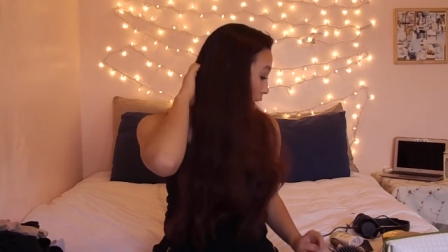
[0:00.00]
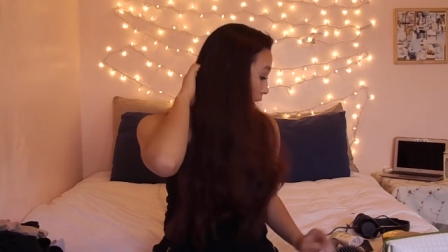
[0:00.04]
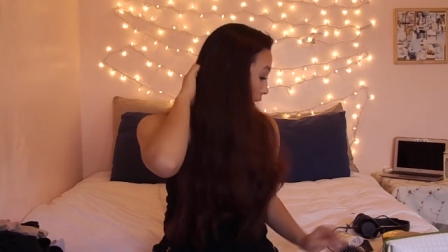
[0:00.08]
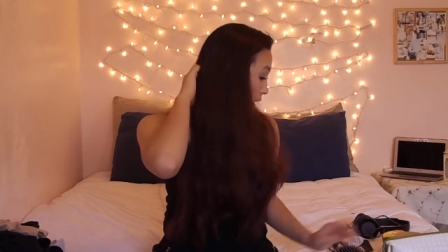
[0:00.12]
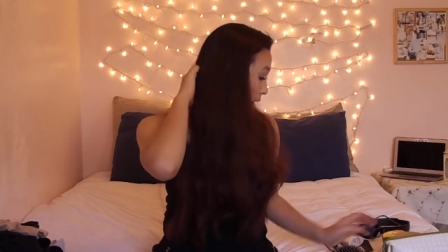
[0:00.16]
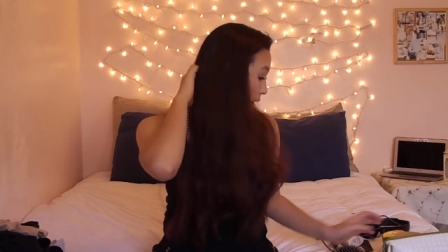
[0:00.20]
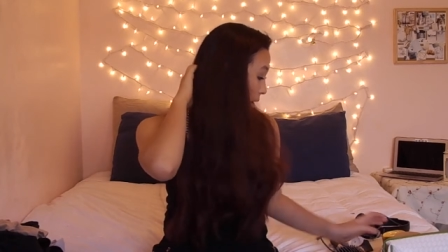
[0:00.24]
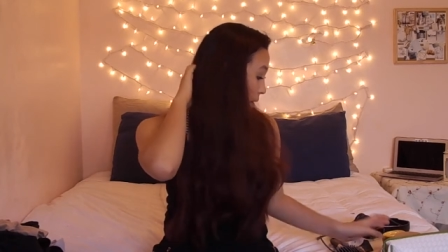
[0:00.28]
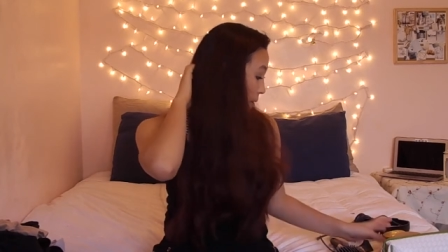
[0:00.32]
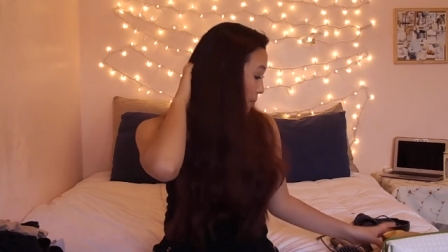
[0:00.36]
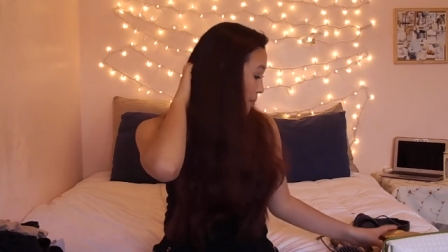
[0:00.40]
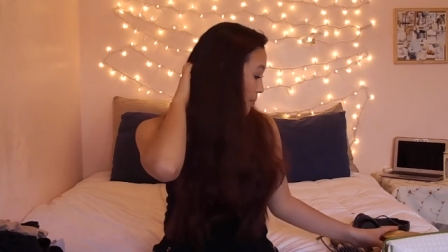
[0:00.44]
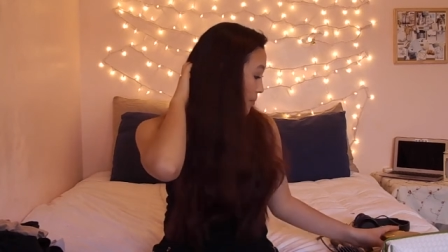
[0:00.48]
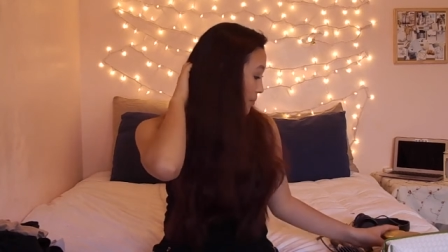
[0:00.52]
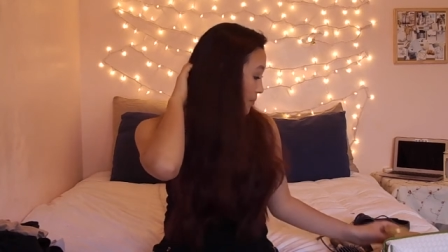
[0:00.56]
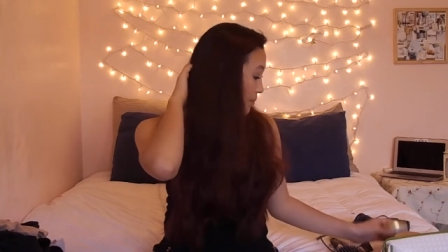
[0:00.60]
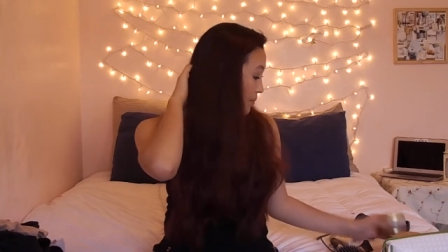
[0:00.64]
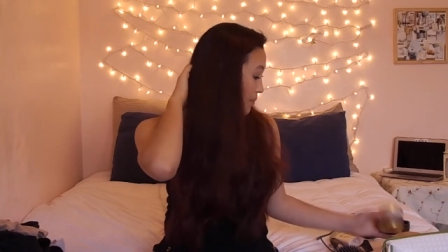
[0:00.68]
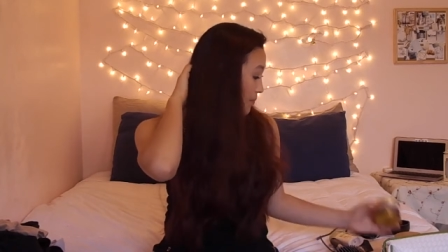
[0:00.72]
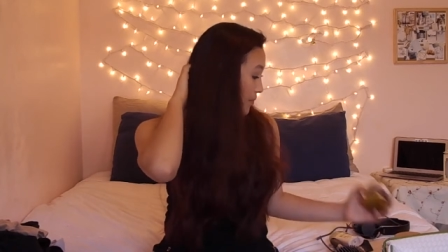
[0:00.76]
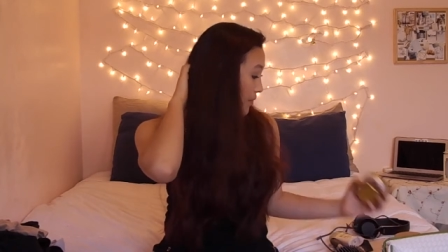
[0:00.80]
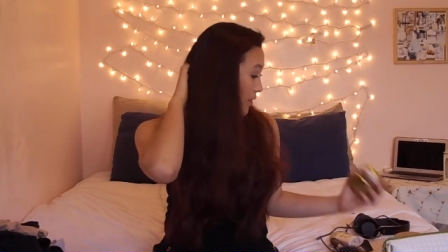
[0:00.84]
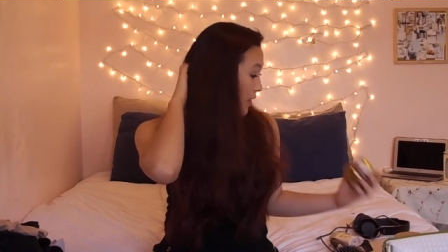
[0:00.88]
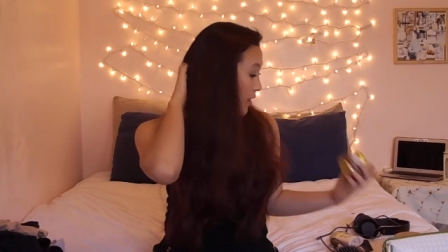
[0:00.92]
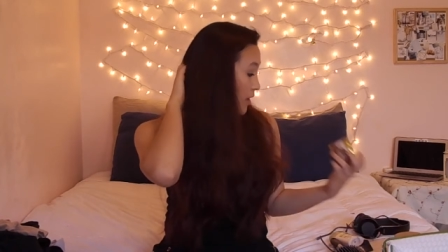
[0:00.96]
Um,
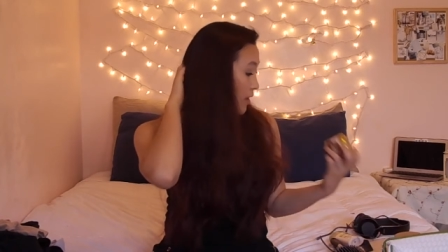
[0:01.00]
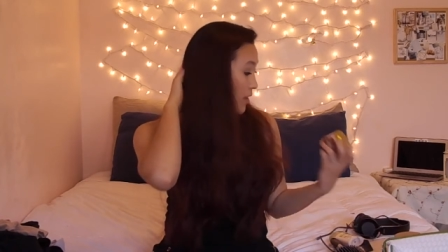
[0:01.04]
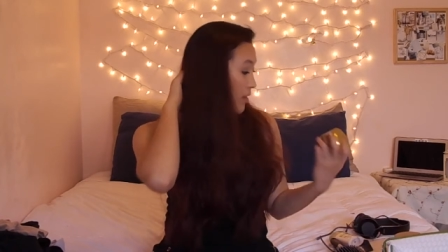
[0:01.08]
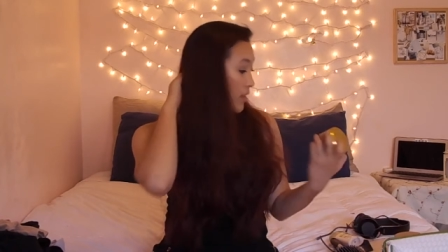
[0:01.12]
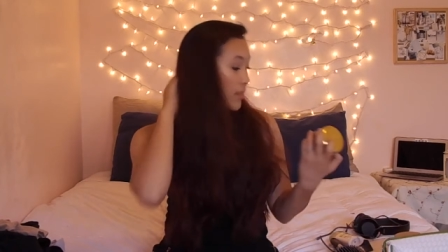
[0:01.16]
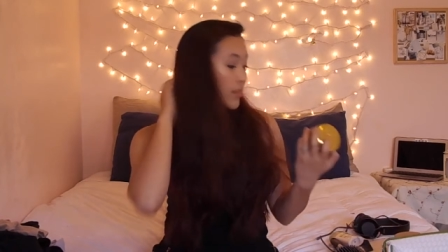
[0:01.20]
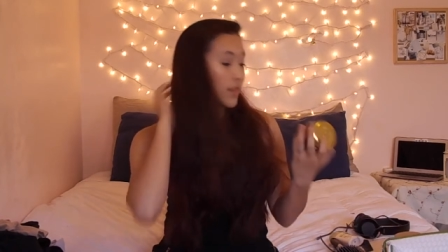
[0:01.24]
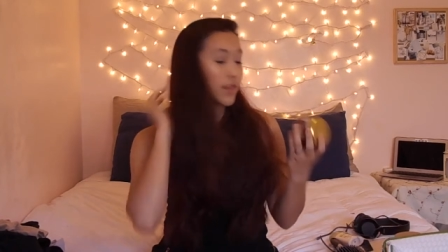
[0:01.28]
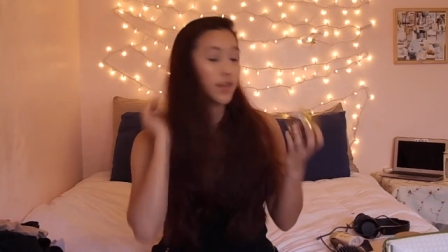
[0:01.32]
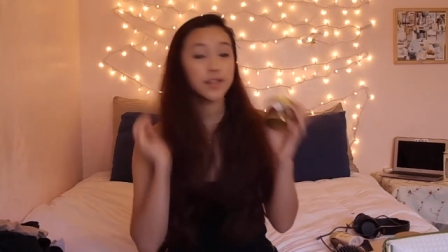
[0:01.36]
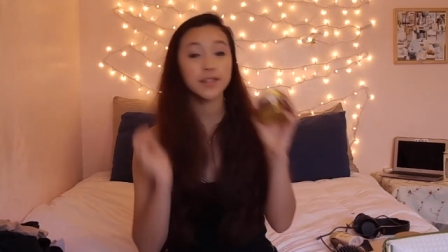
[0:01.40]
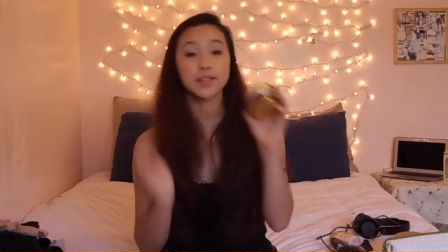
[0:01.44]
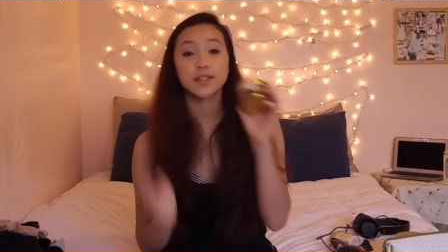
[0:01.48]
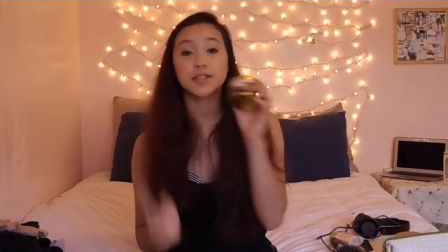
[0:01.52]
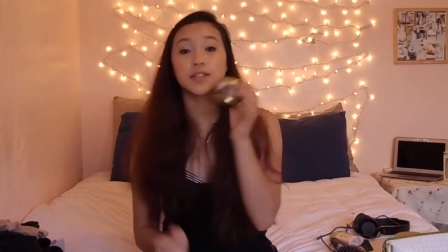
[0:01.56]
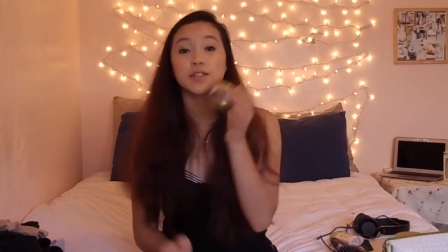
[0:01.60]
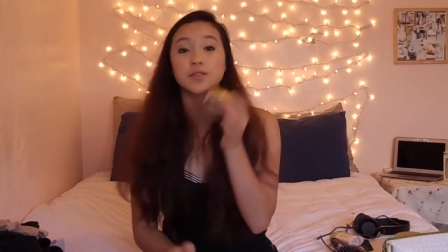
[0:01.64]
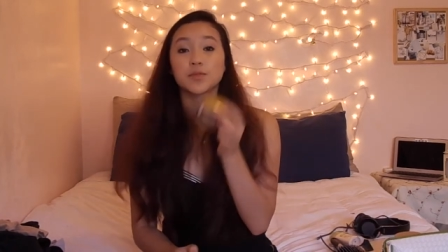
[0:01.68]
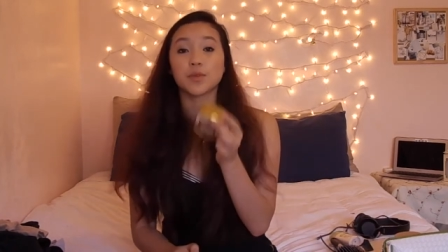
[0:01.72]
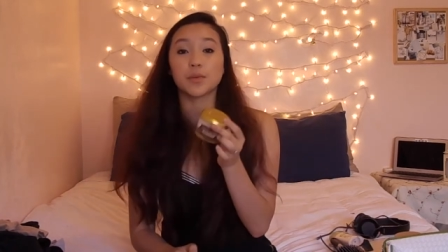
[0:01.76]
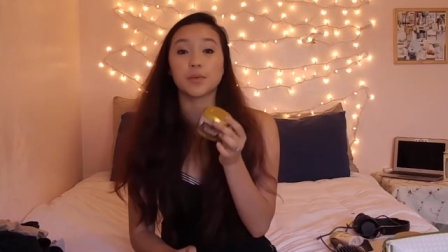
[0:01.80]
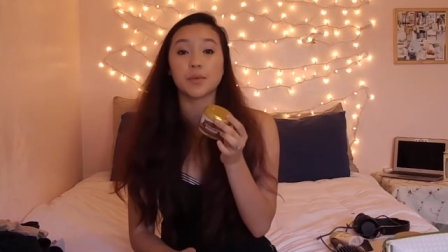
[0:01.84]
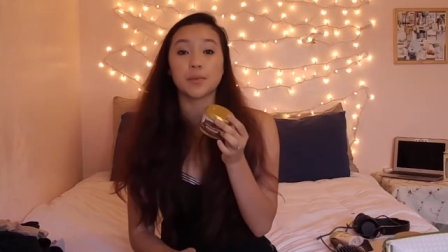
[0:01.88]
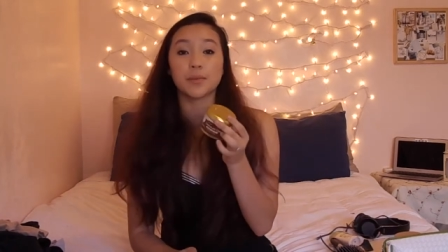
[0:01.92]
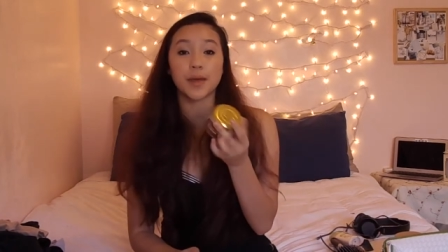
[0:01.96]
this
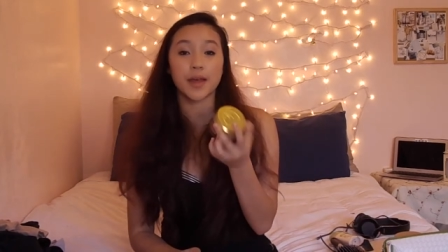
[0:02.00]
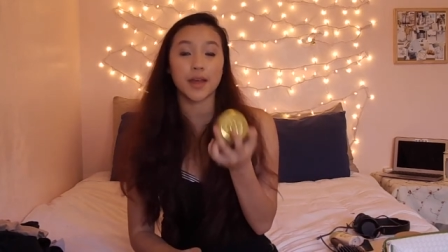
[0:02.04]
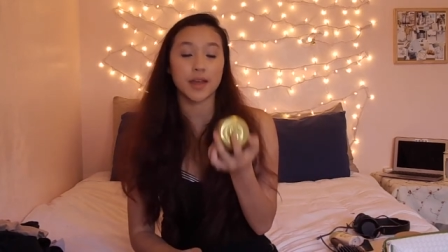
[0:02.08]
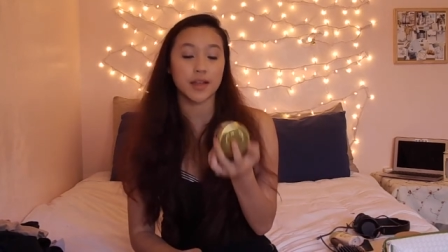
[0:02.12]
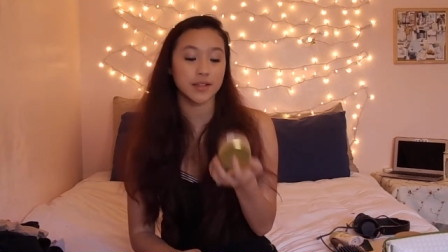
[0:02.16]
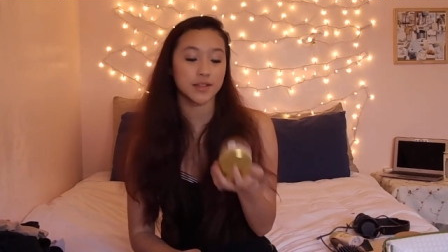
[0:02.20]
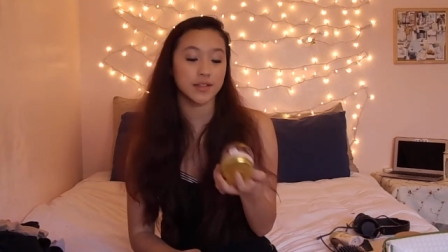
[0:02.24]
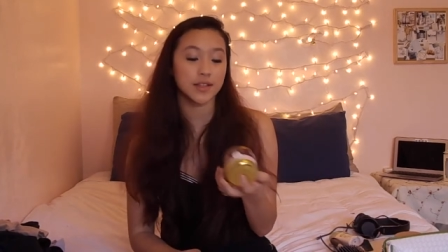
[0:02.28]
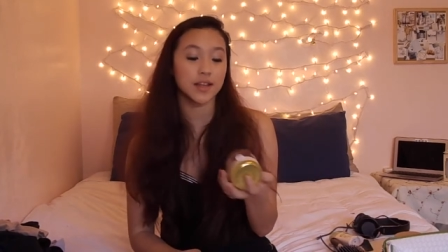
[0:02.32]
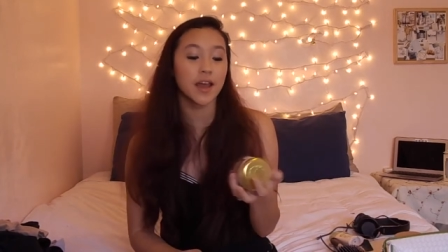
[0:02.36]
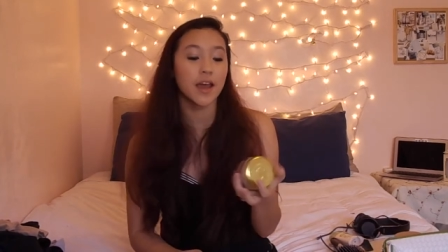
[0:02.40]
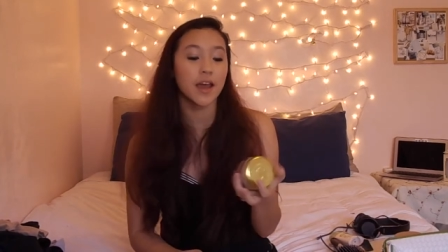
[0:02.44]
is rubber bands.